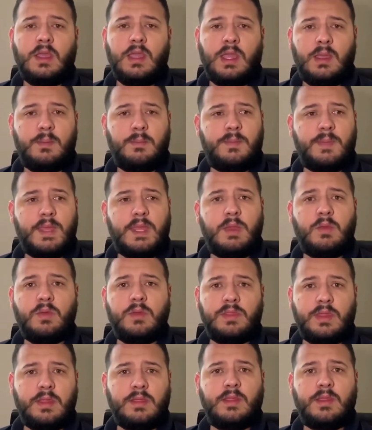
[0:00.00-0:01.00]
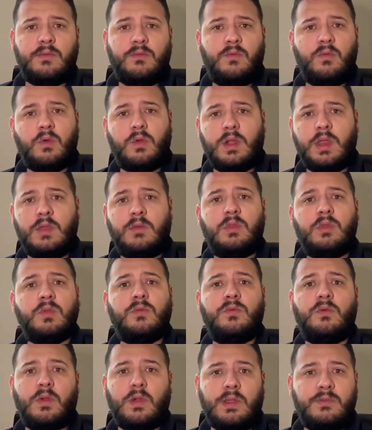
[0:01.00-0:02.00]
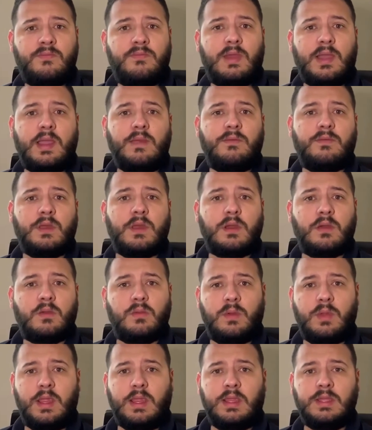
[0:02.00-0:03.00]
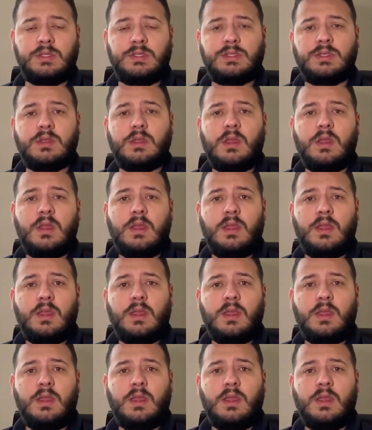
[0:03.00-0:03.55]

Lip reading: and be within the $40 to $45 range.